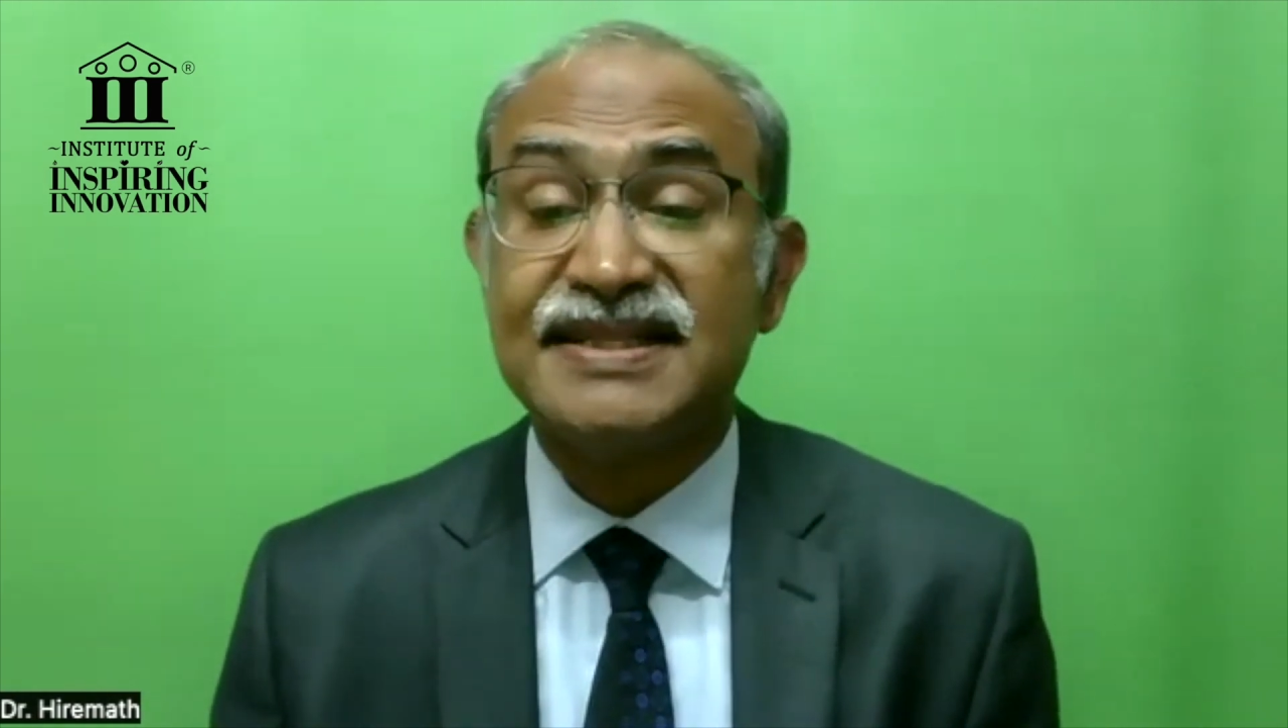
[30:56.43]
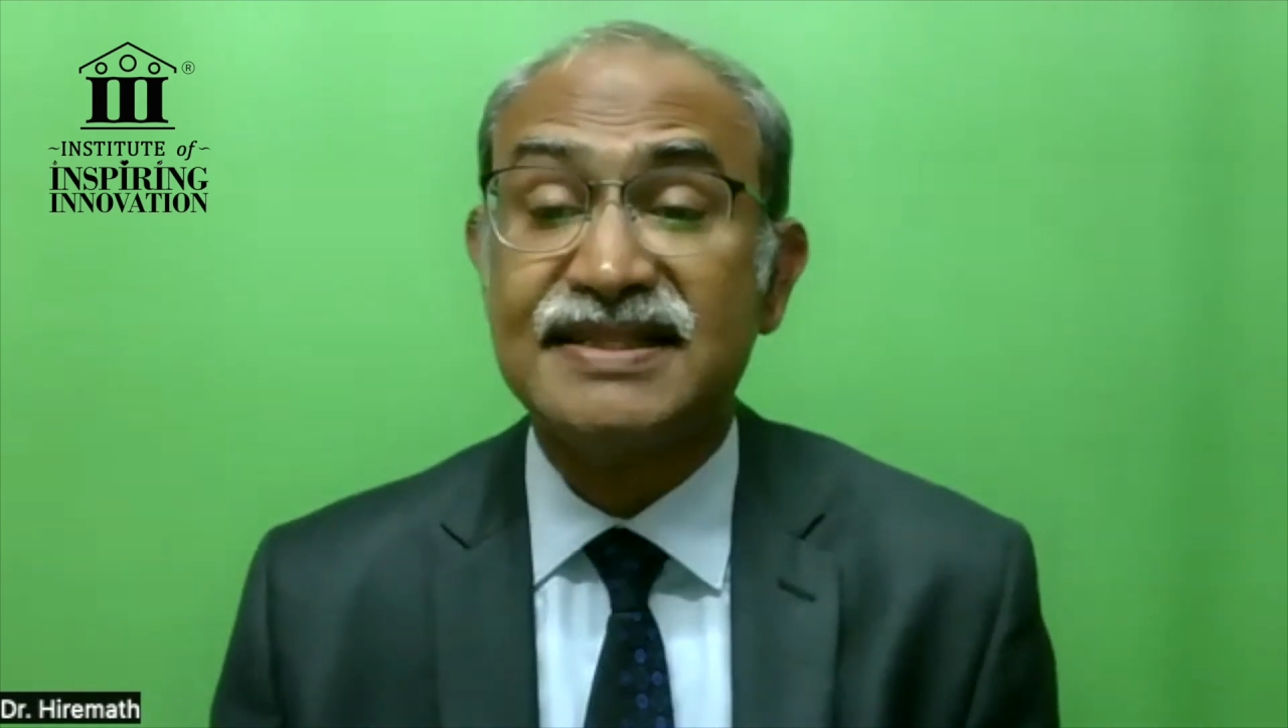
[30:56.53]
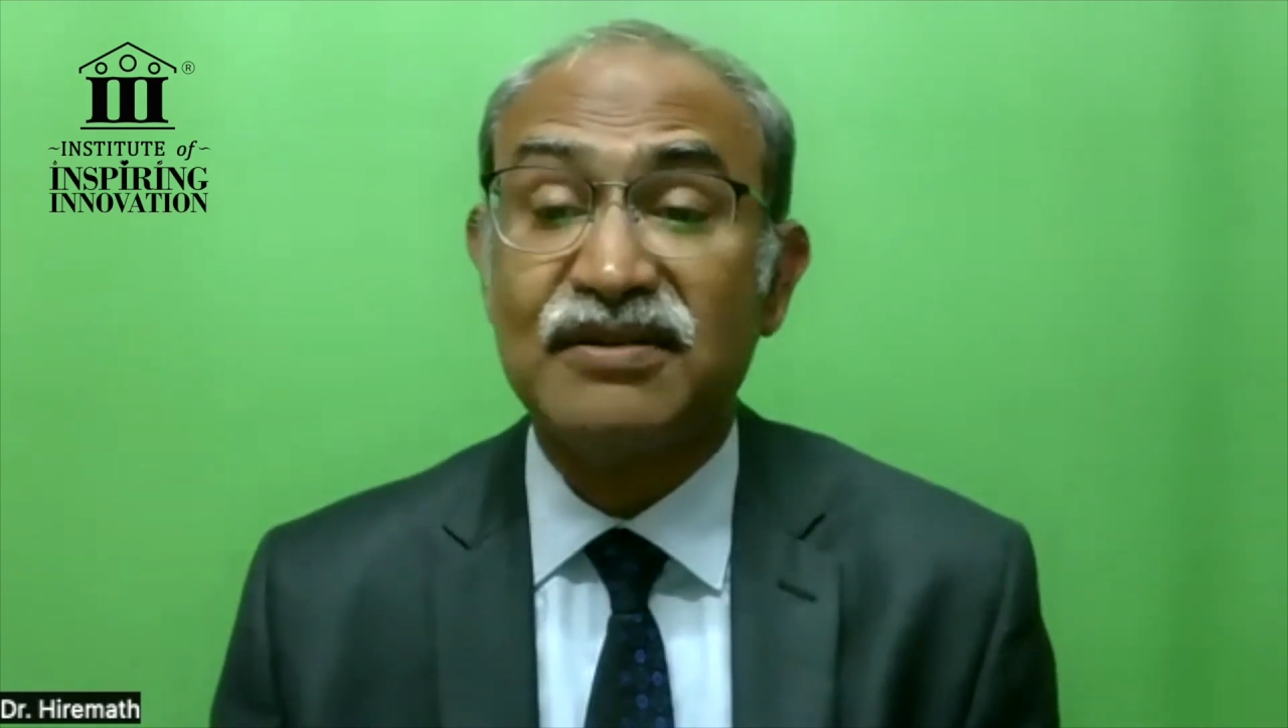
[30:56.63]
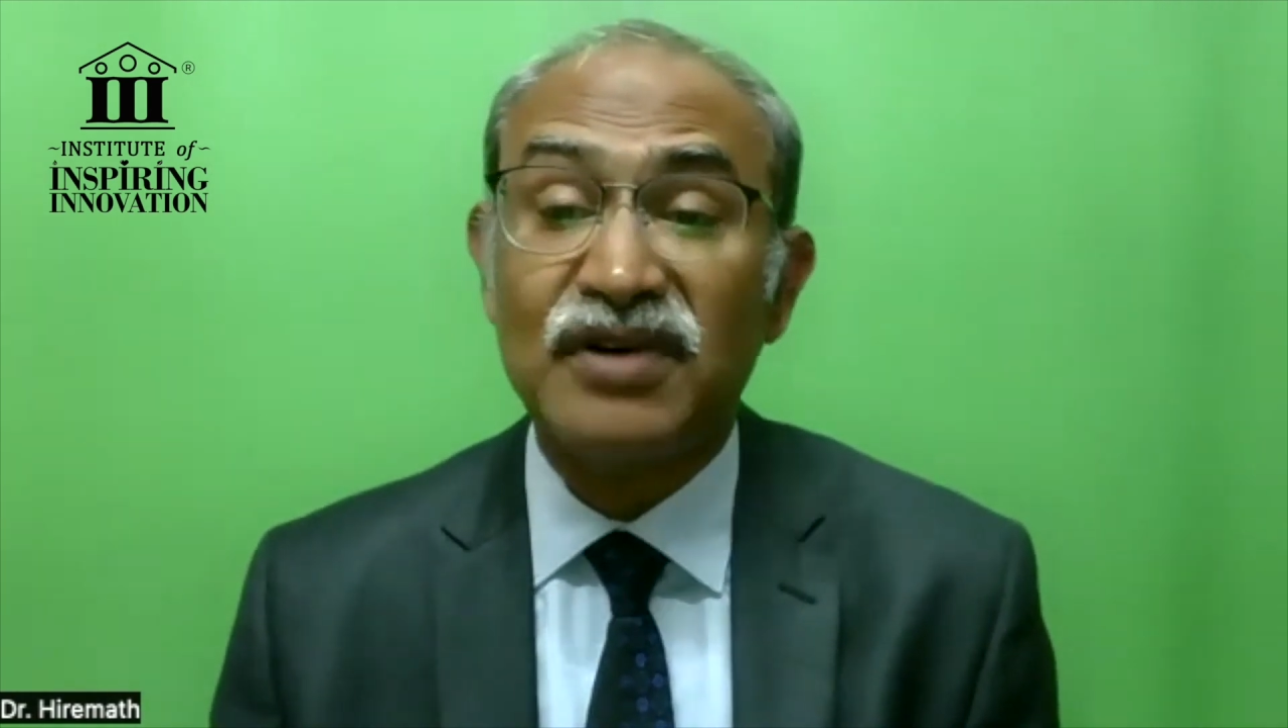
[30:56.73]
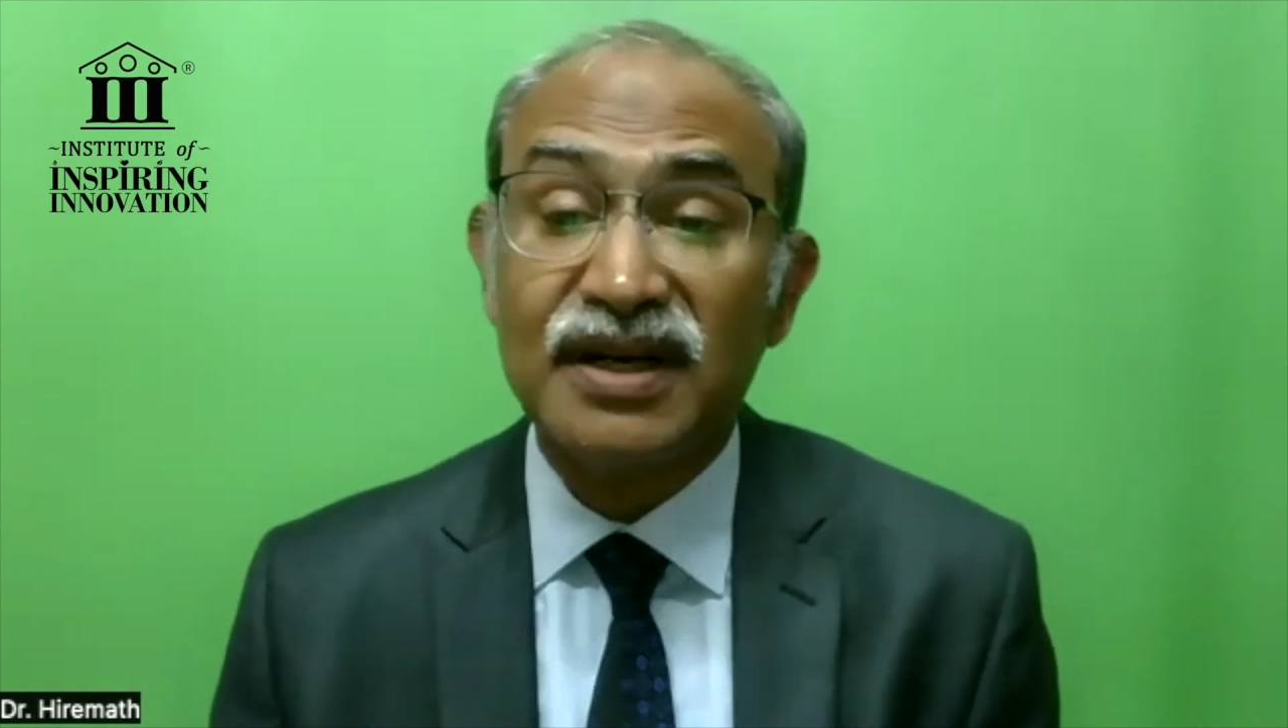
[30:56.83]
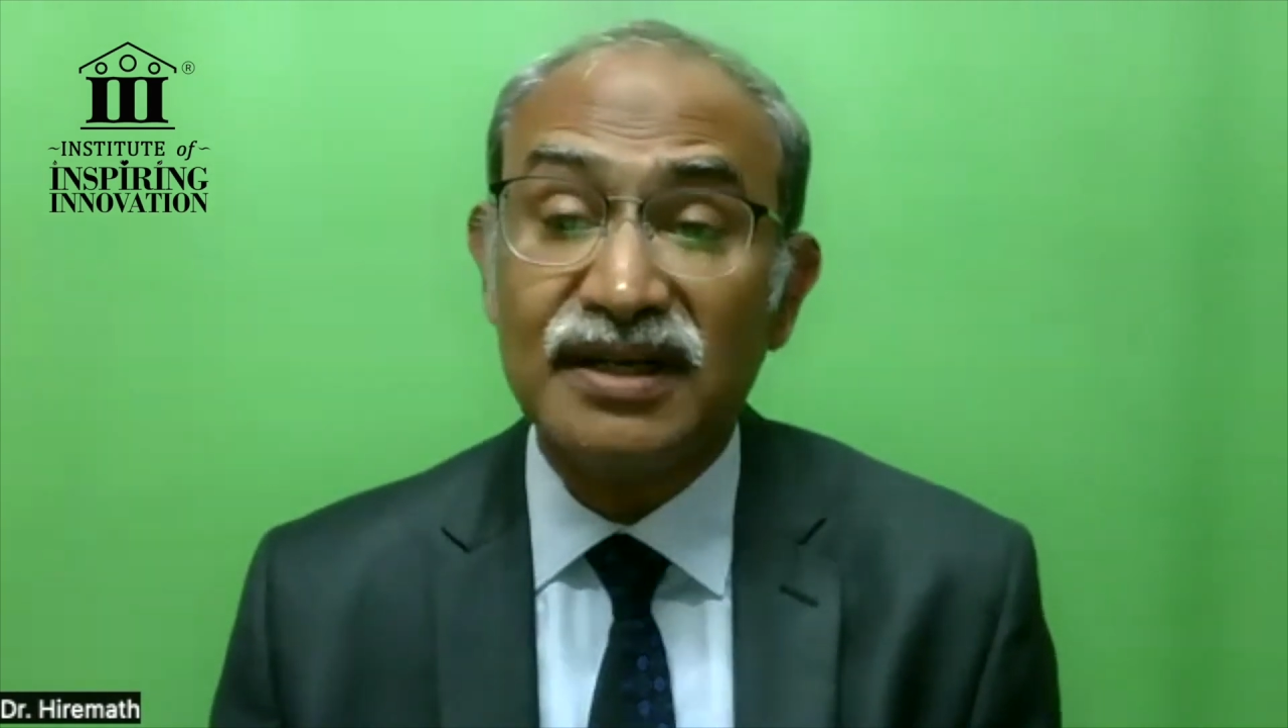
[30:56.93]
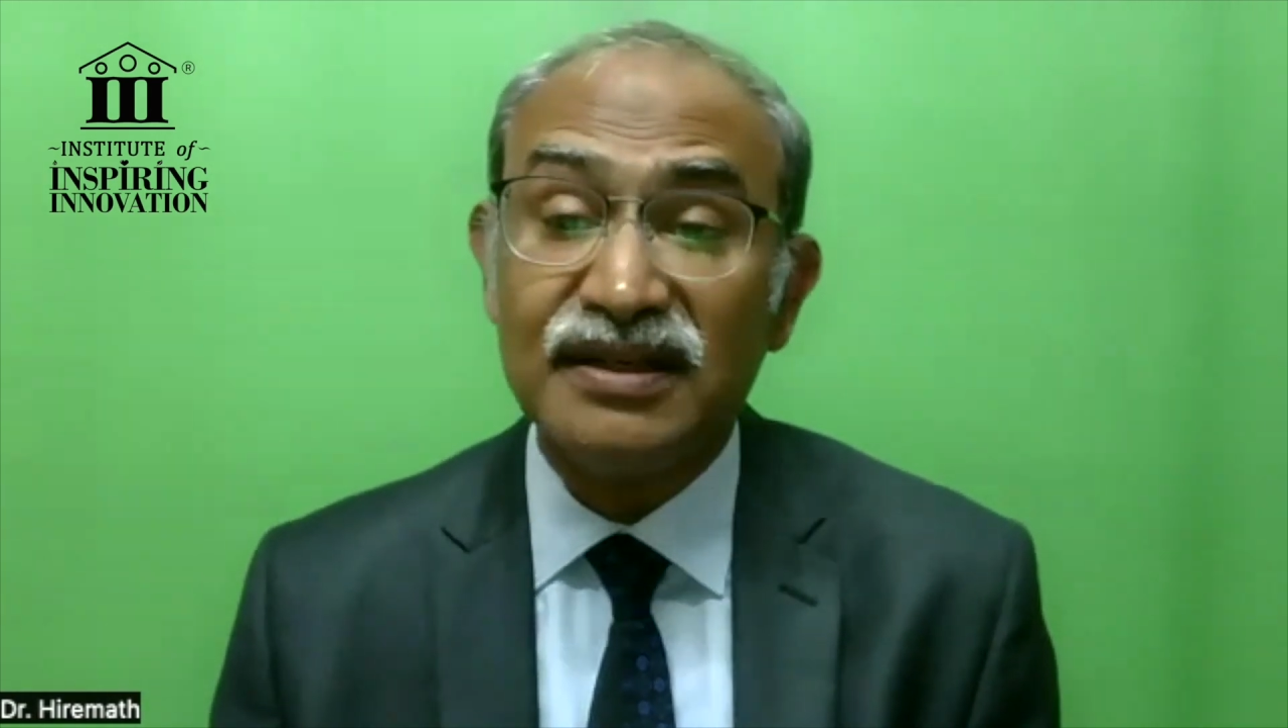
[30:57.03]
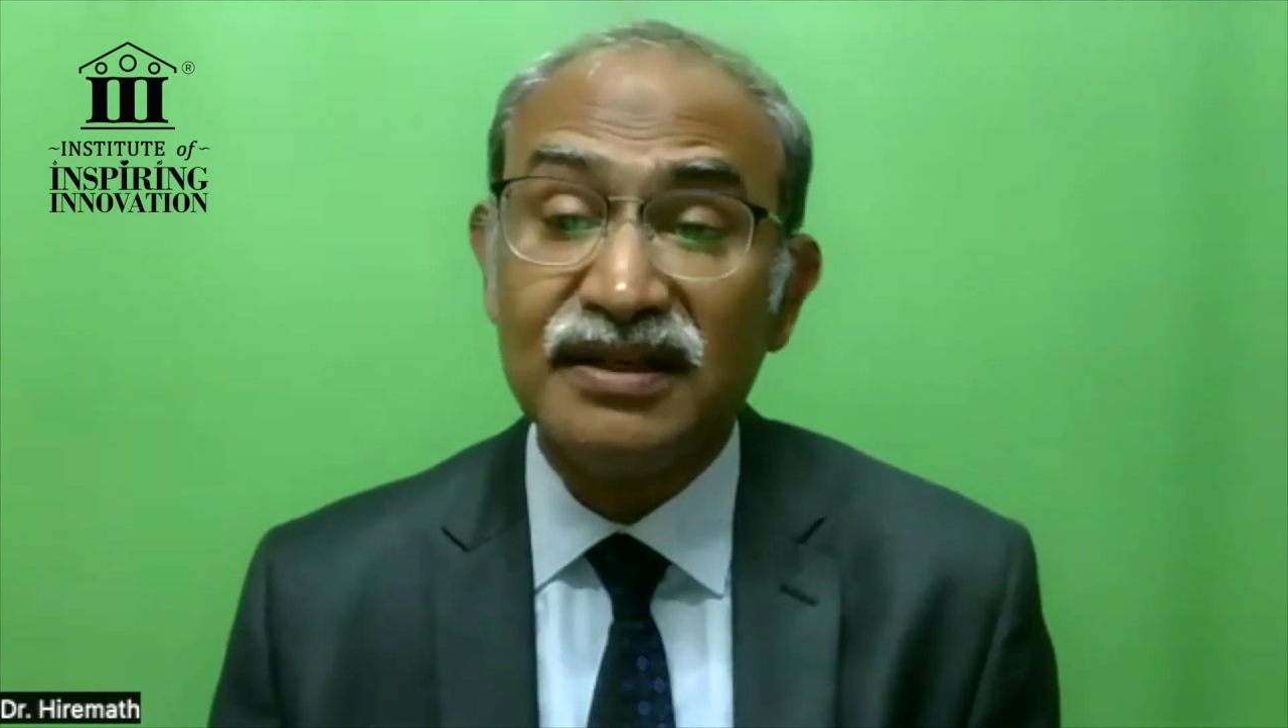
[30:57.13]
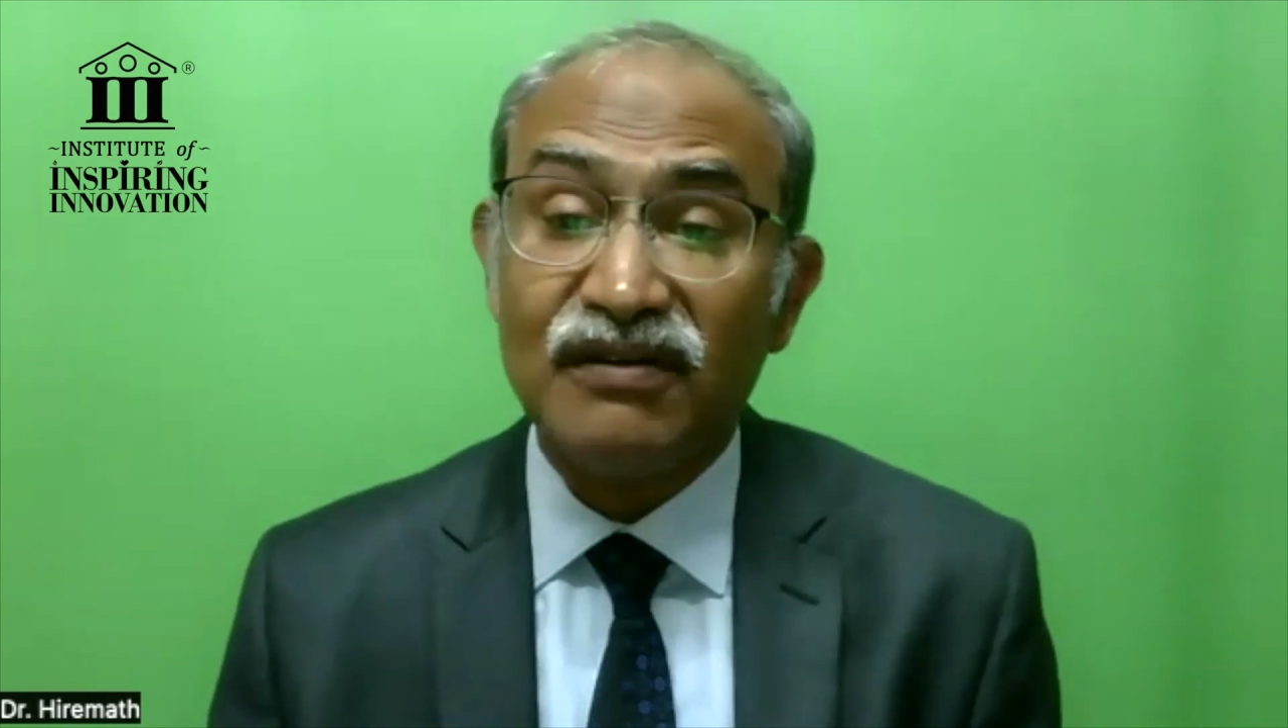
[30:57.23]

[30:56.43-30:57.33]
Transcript: in the world